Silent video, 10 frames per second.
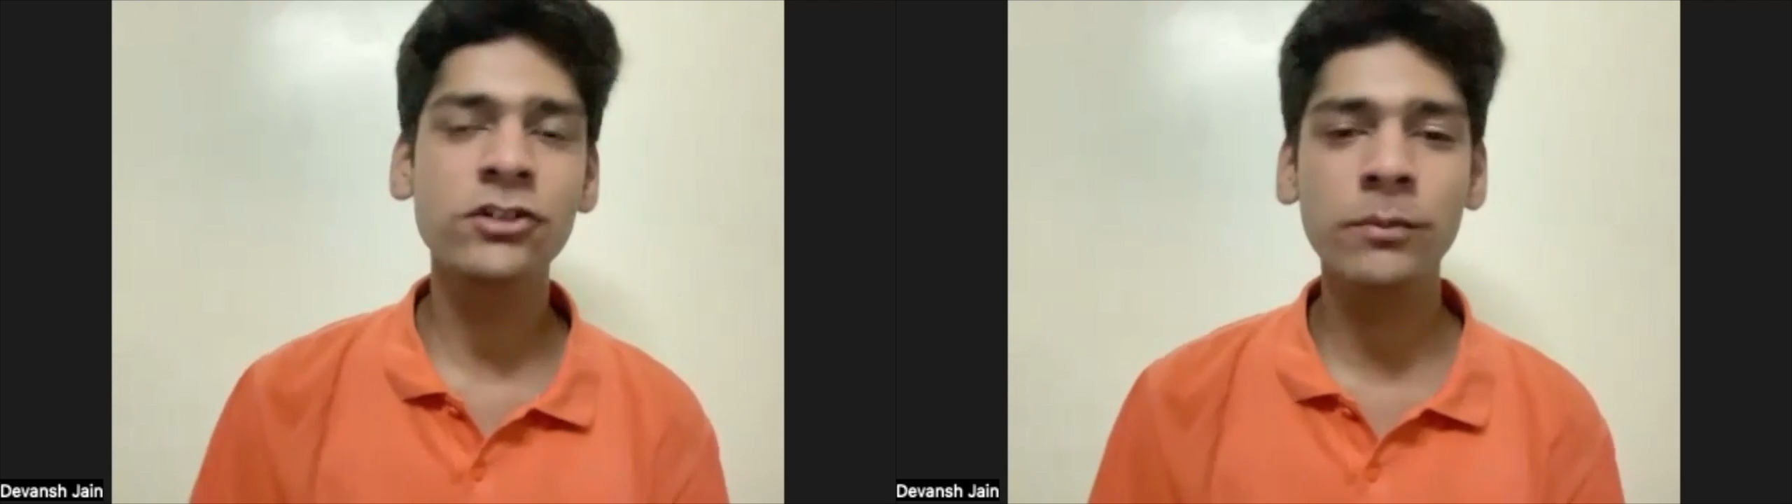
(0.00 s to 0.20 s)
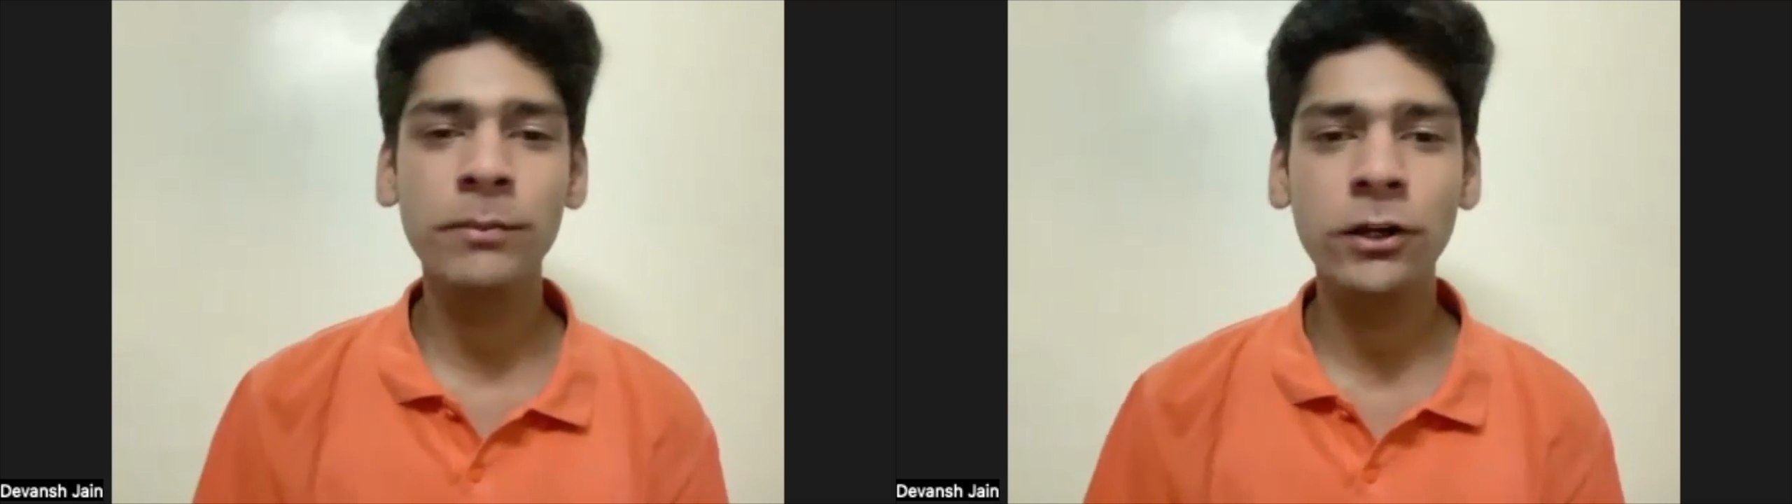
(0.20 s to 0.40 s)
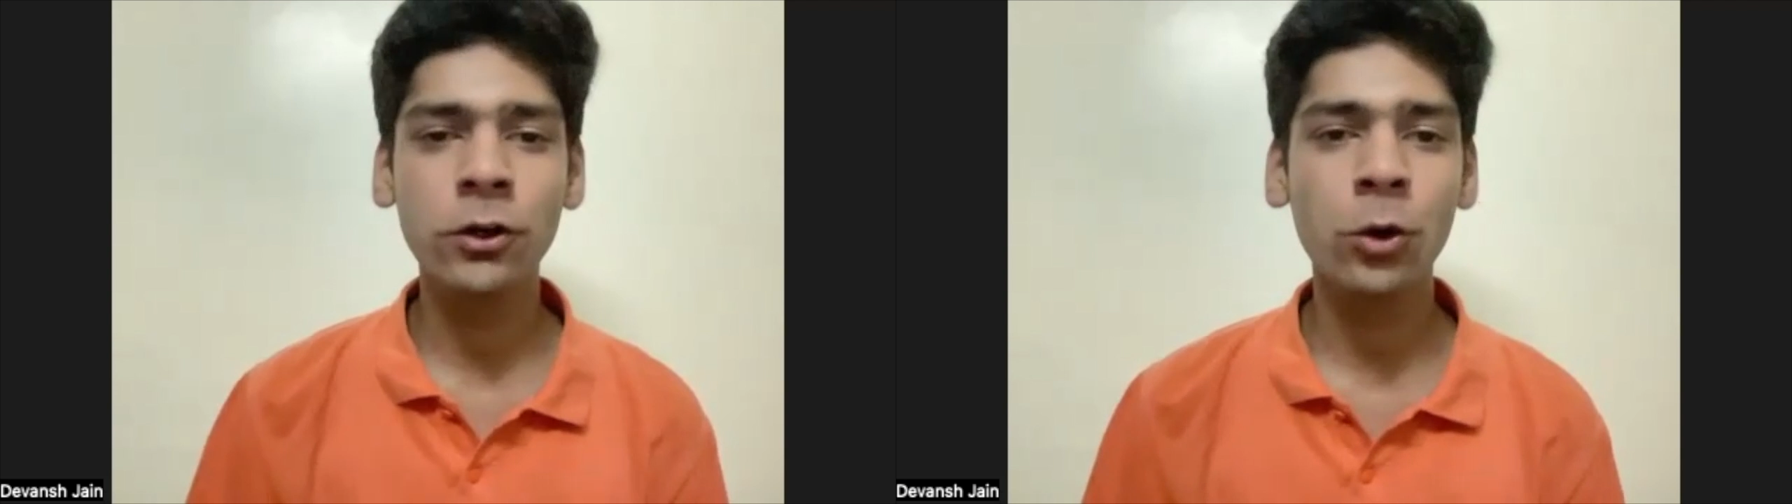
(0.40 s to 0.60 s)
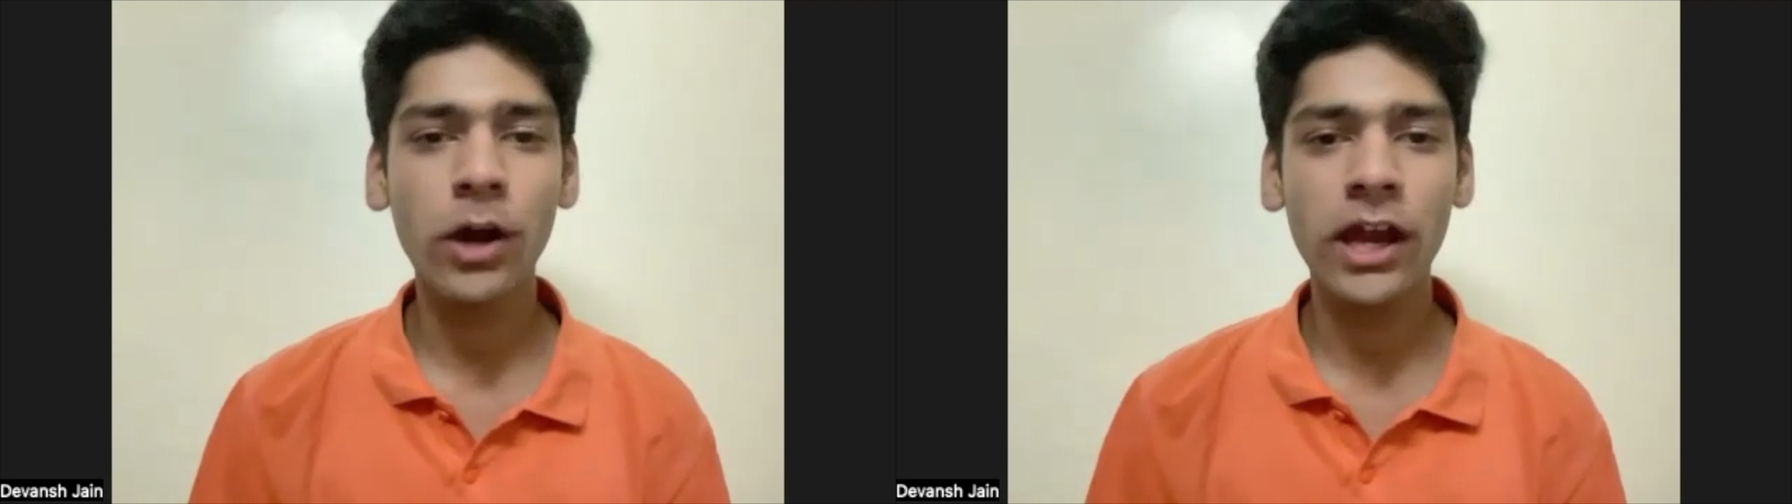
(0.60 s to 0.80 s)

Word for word: should be no